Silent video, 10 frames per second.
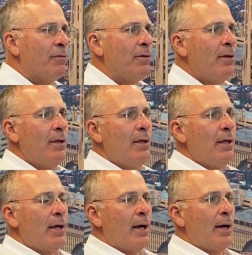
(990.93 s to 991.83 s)
It's,
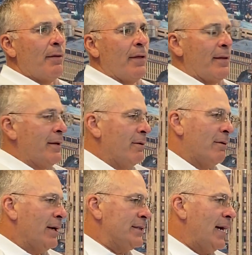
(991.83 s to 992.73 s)
uh, I think they do a
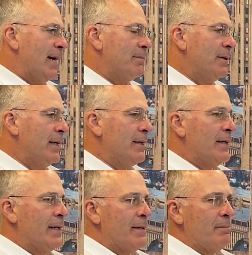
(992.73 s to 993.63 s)
great job, and um,